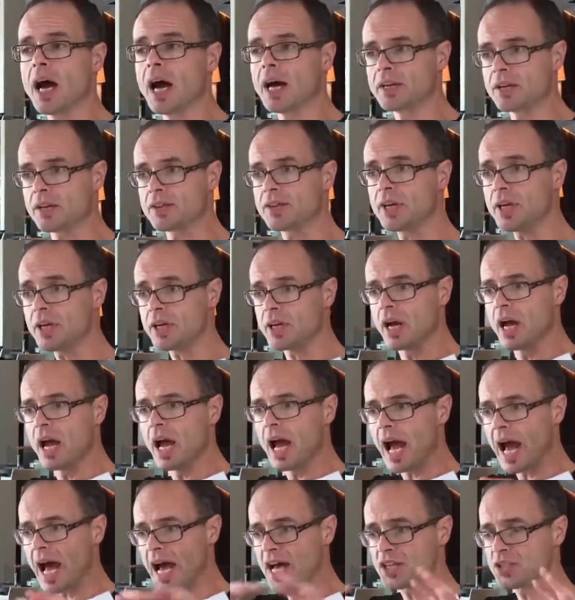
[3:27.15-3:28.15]
And I think
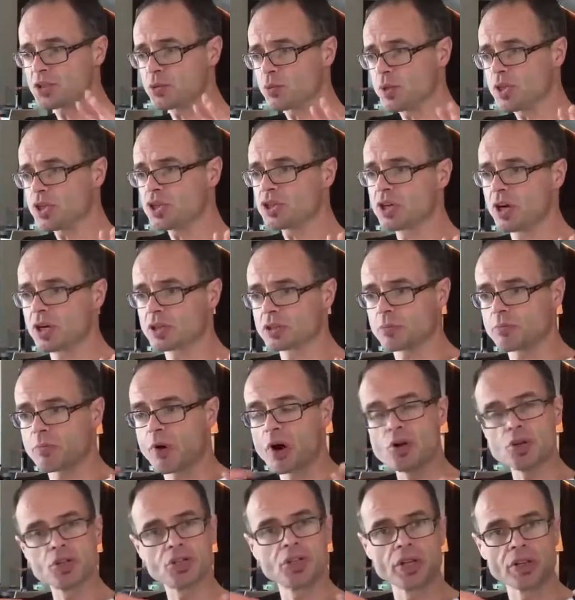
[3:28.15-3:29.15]
as we start
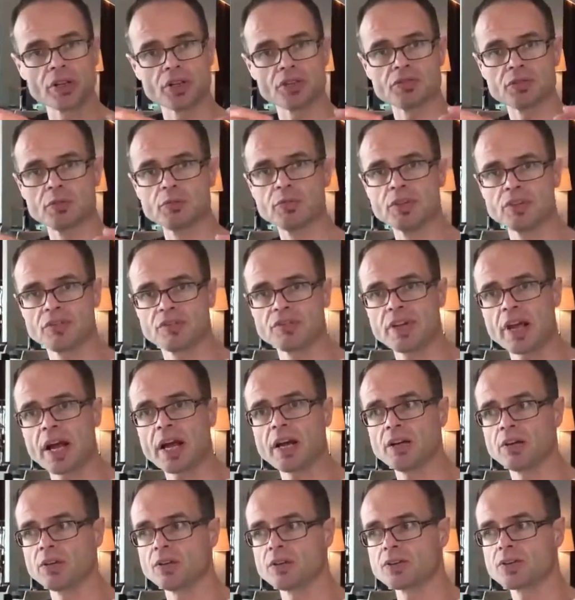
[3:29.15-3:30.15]
approaching this from different
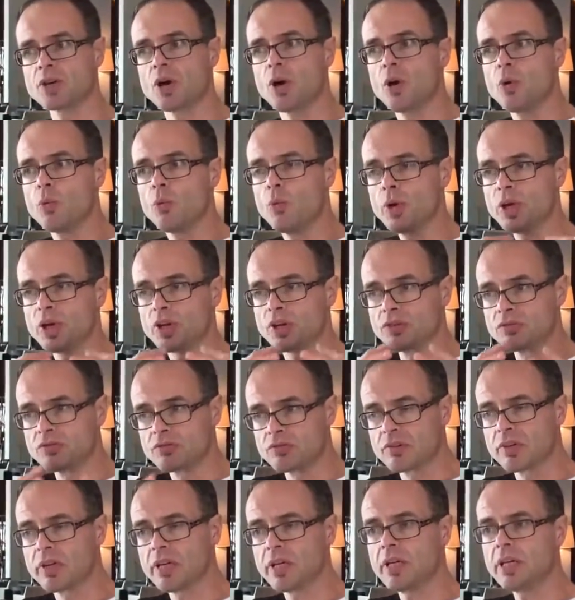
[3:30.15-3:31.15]
angles, we
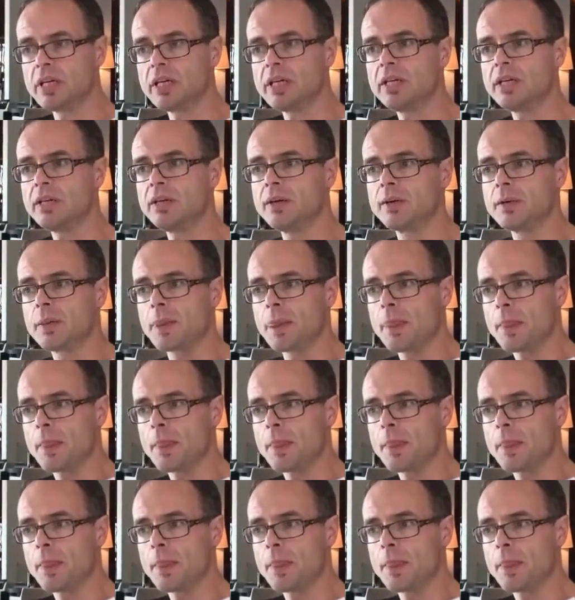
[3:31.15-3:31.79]
can really